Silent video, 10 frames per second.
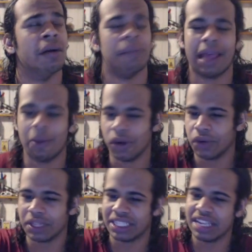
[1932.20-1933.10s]

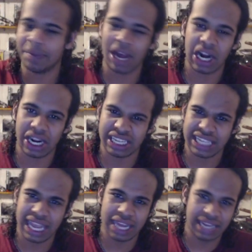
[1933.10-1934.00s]
That one dude with a teapot
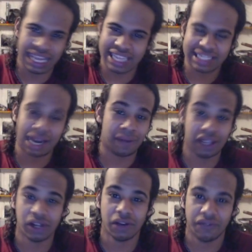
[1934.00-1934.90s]
on his head, that he's
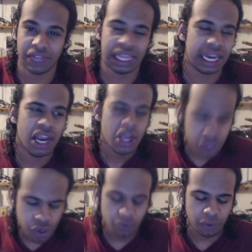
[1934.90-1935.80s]
not really a good villain.
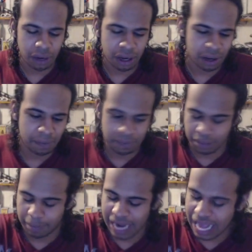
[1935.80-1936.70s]

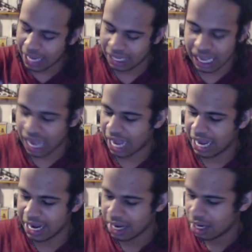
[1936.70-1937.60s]
The banana
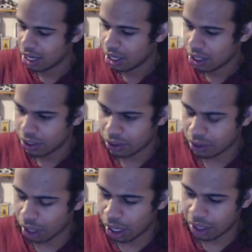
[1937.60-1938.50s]
guy.
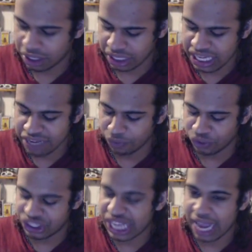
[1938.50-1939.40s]
The
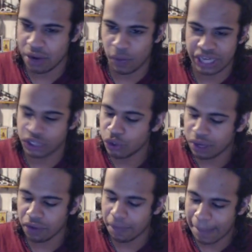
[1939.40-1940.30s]
evil sandwich.
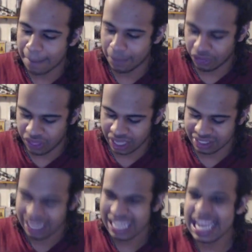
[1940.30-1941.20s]
You can remember
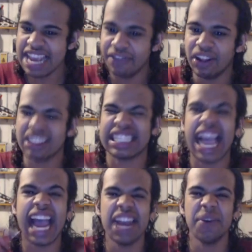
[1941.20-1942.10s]
things. Evil
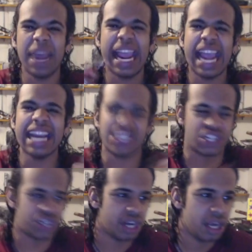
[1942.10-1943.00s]

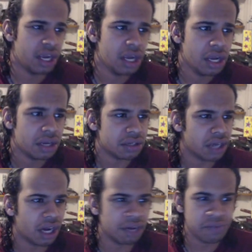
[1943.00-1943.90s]
sandwich!
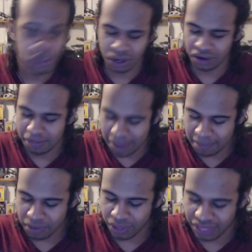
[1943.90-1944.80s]
You can
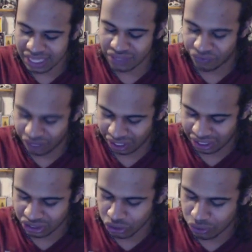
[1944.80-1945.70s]
remember these
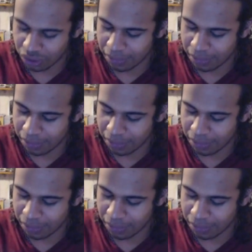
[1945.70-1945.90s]
villains.